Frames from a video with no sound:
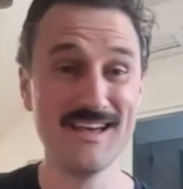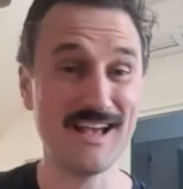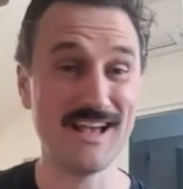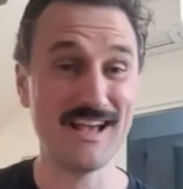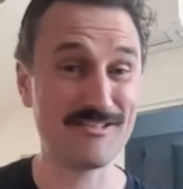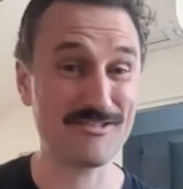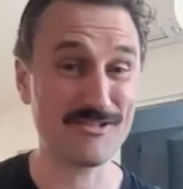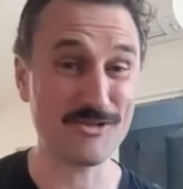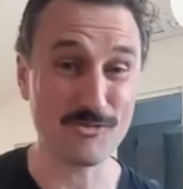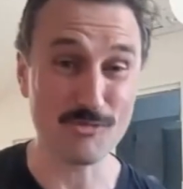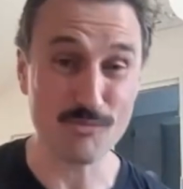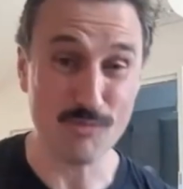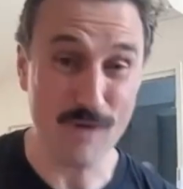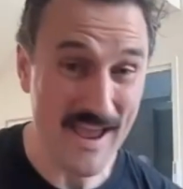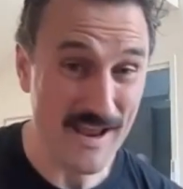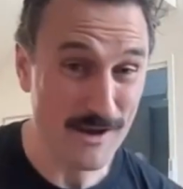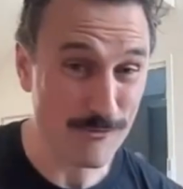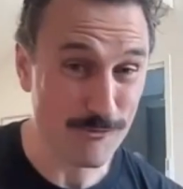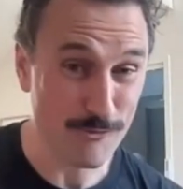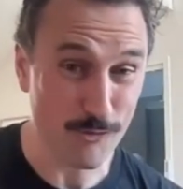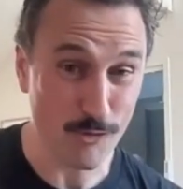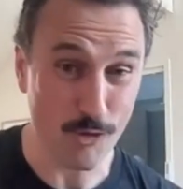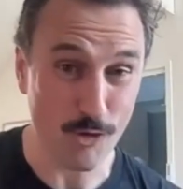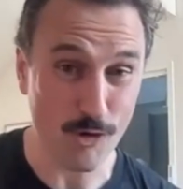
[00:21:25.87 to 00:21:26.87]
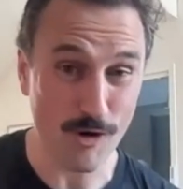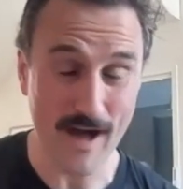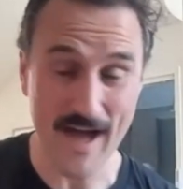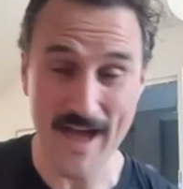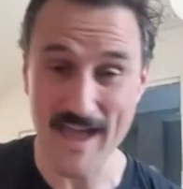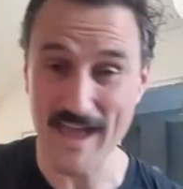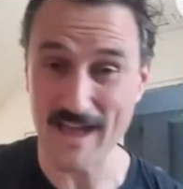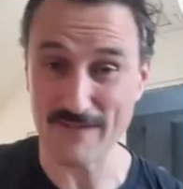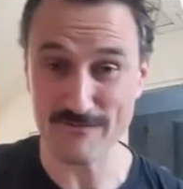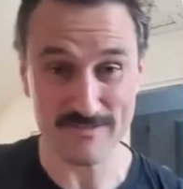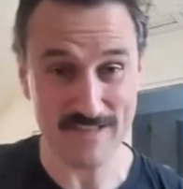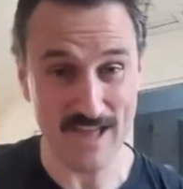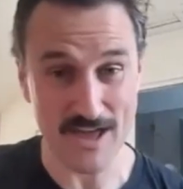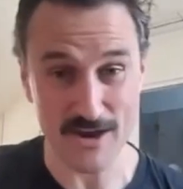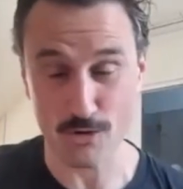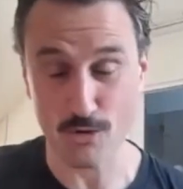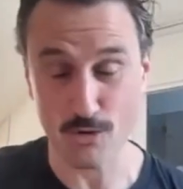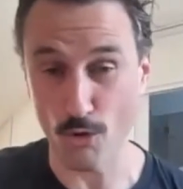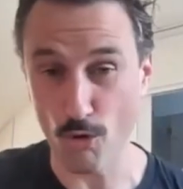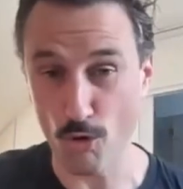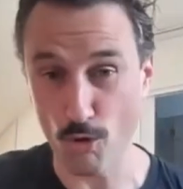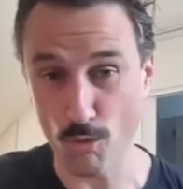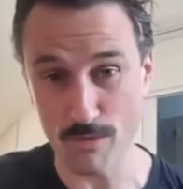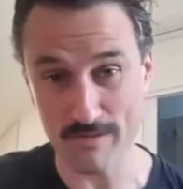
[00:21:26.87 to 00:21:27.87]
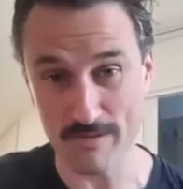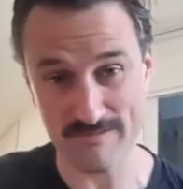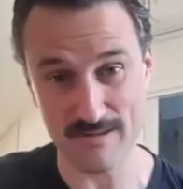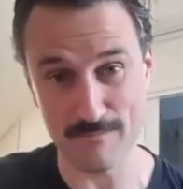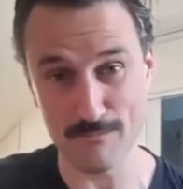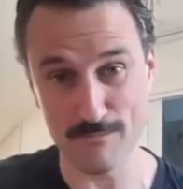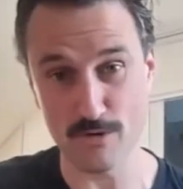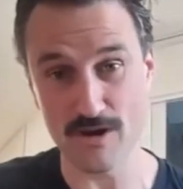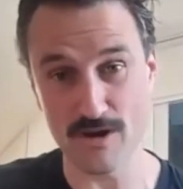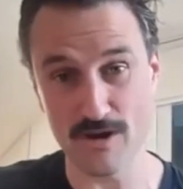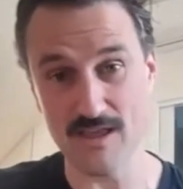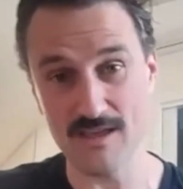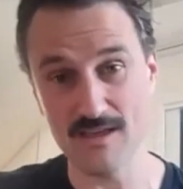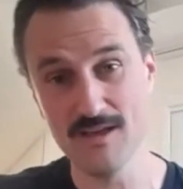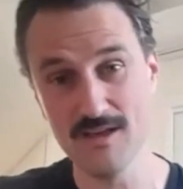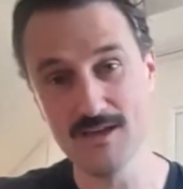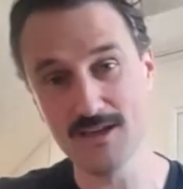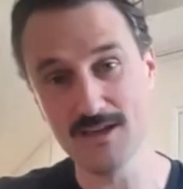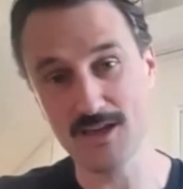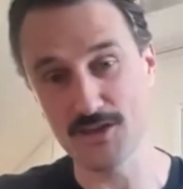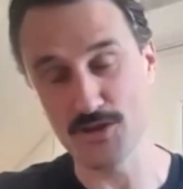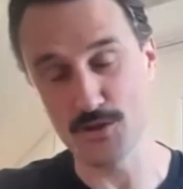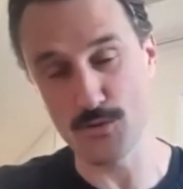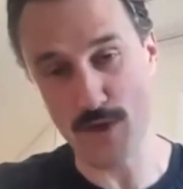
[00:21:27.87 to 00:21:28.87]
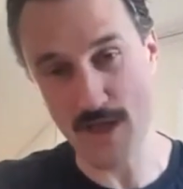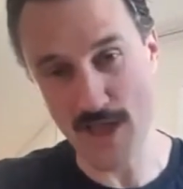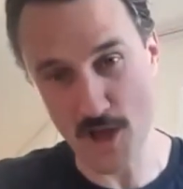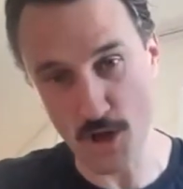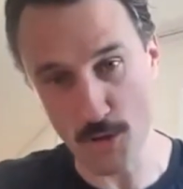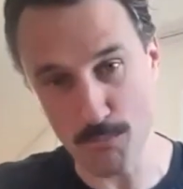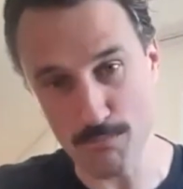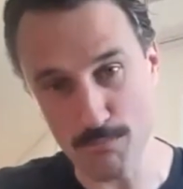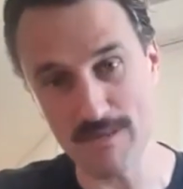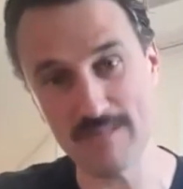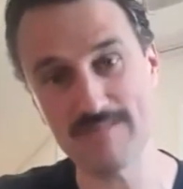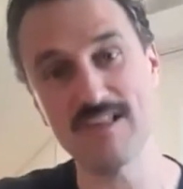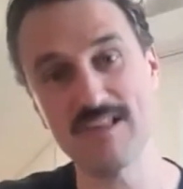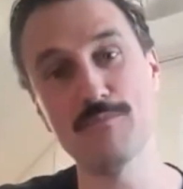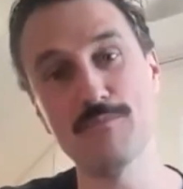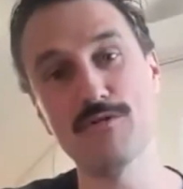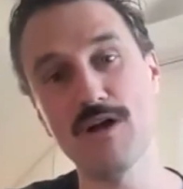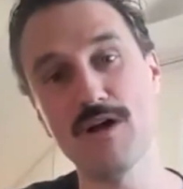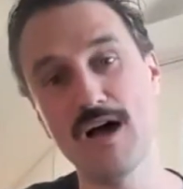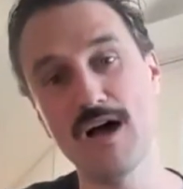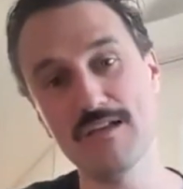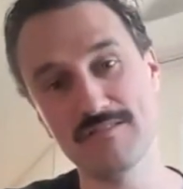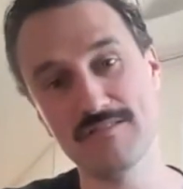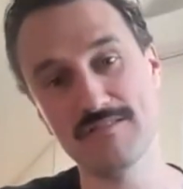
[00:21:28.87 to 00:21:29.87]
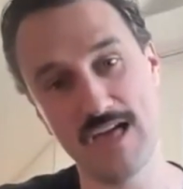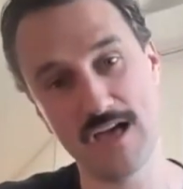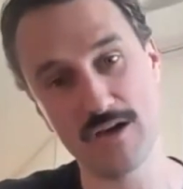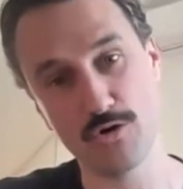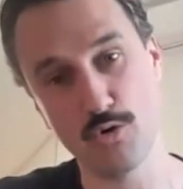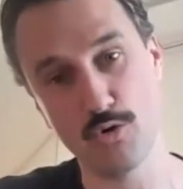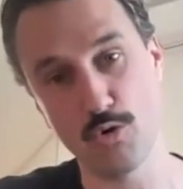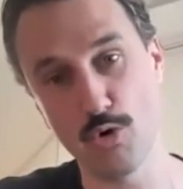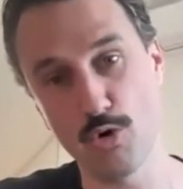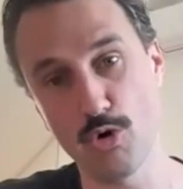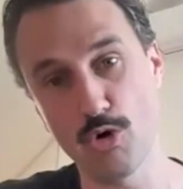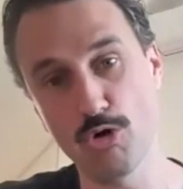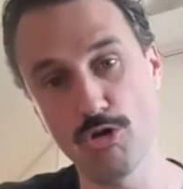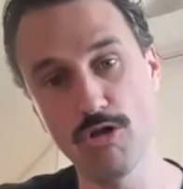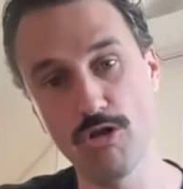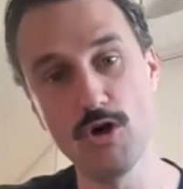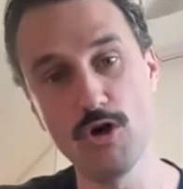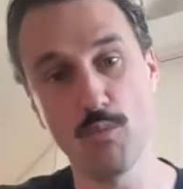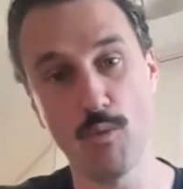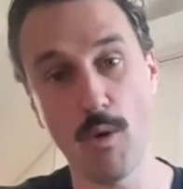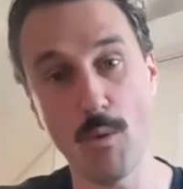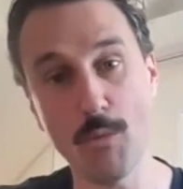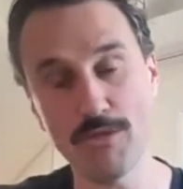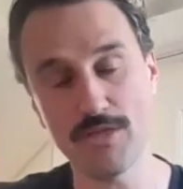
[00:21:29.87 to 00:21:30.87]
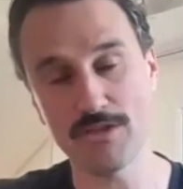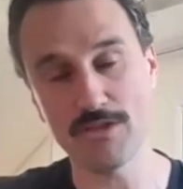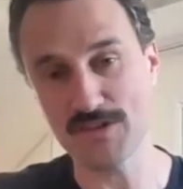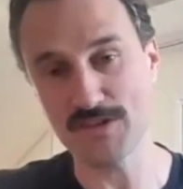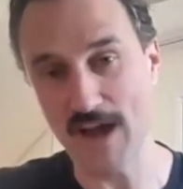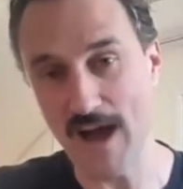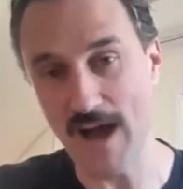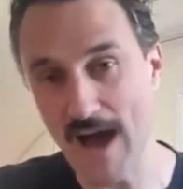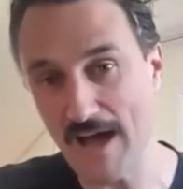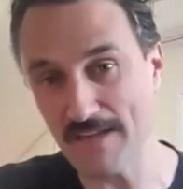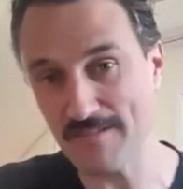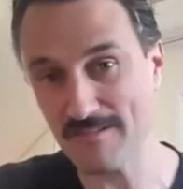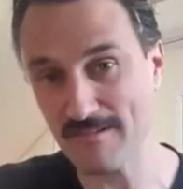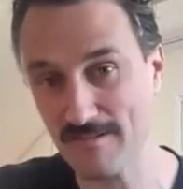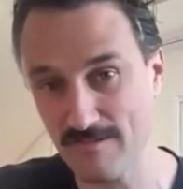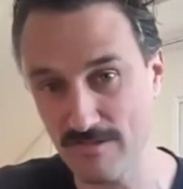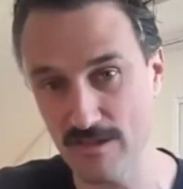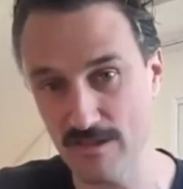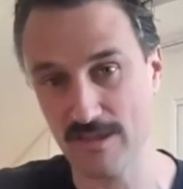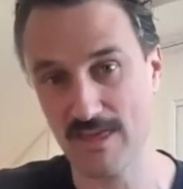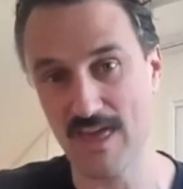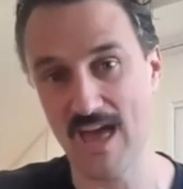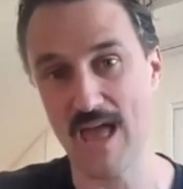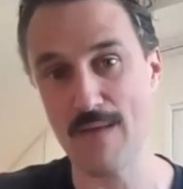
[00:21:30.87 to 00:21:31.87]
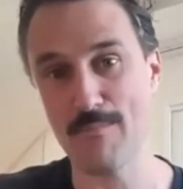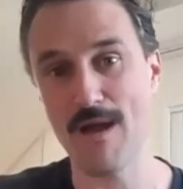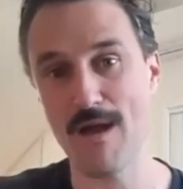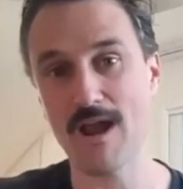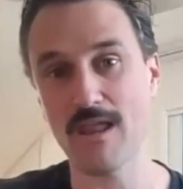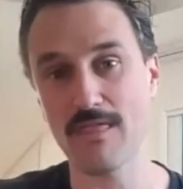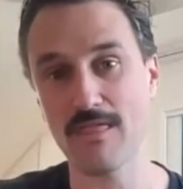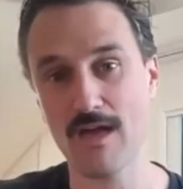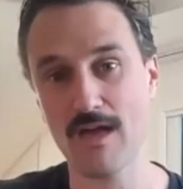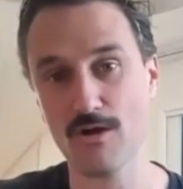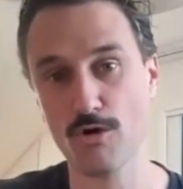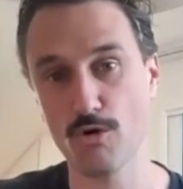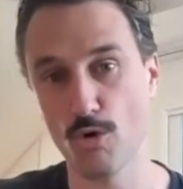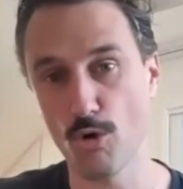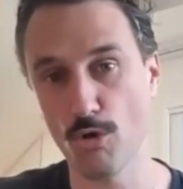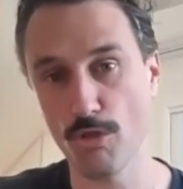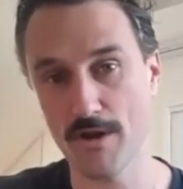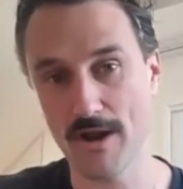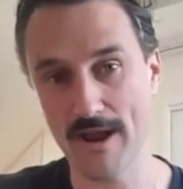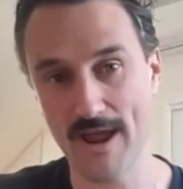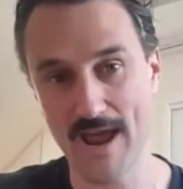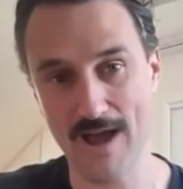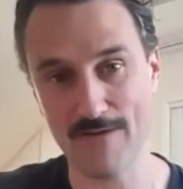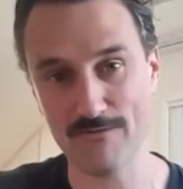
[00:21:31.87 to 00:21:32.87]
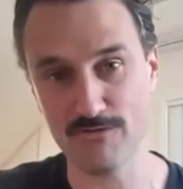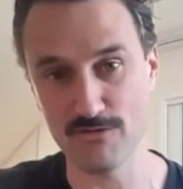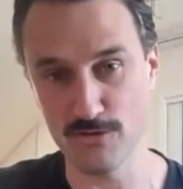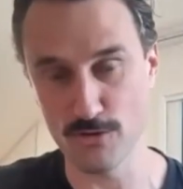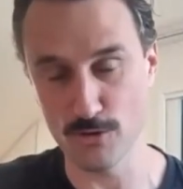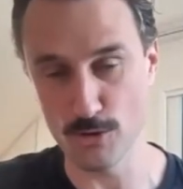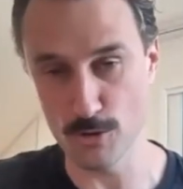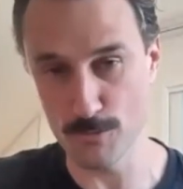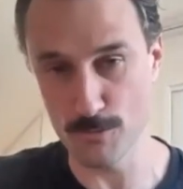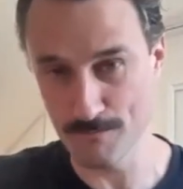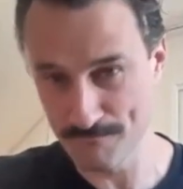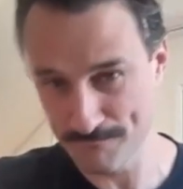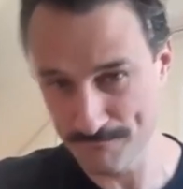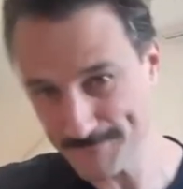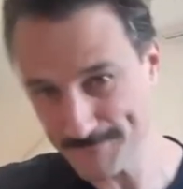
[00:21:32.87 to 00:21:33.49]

It's great for, hey, I've just had a call with somebody. Can you help me summarize that call? What were the tasks that came out of that call that I have to do?